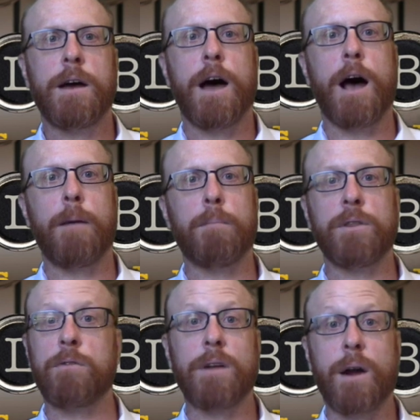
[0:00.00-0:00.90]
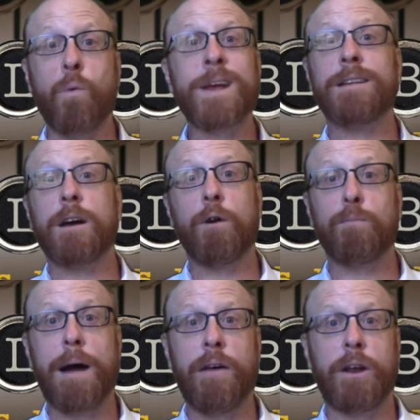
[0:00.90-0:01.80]
But there's not a week that goes
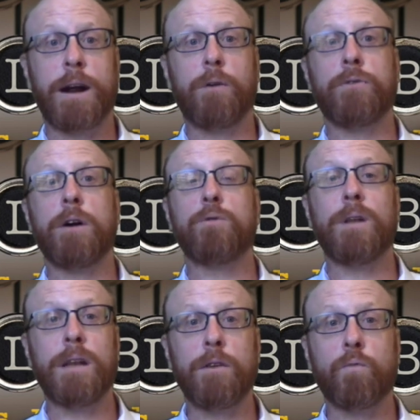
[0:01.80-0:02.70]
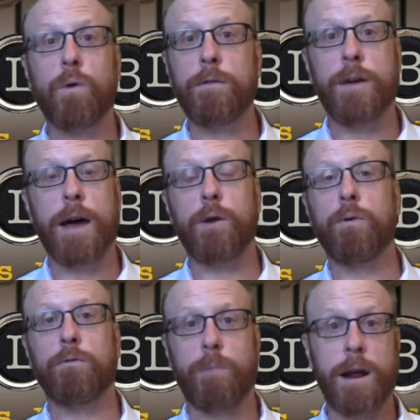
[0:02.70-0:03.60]
by that I don't talk to at least one vet who
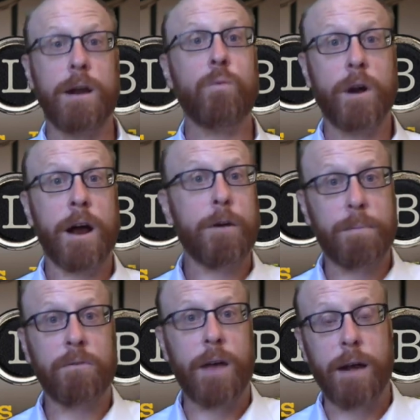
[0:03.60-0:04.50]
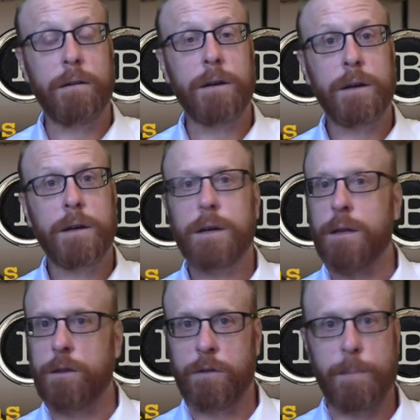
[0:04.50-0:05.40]
is rated 100%,
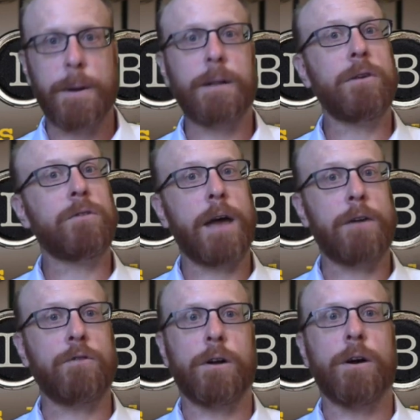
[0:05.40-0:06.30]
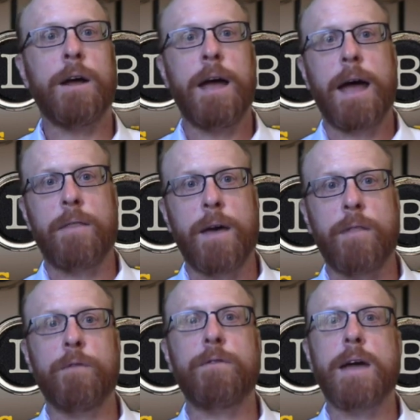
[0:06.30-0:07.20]
typically scheduler, and then
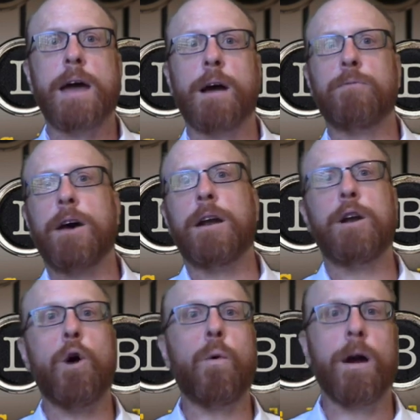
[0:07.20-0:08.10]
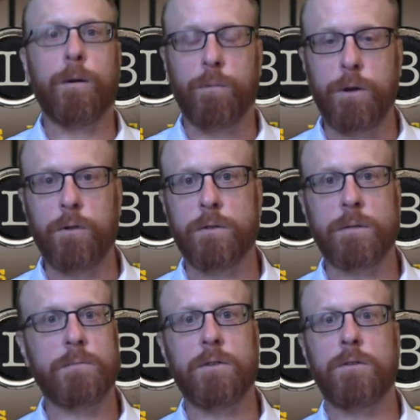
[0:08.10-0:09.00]
the VA comes out of nowhere and reduces
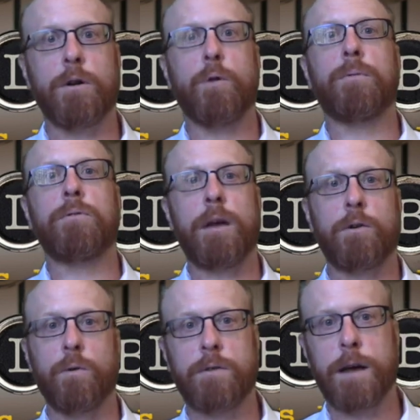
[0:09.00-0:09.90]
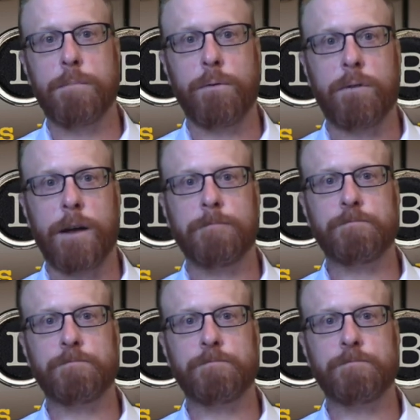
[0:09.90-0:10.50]
them to 0% or 10%.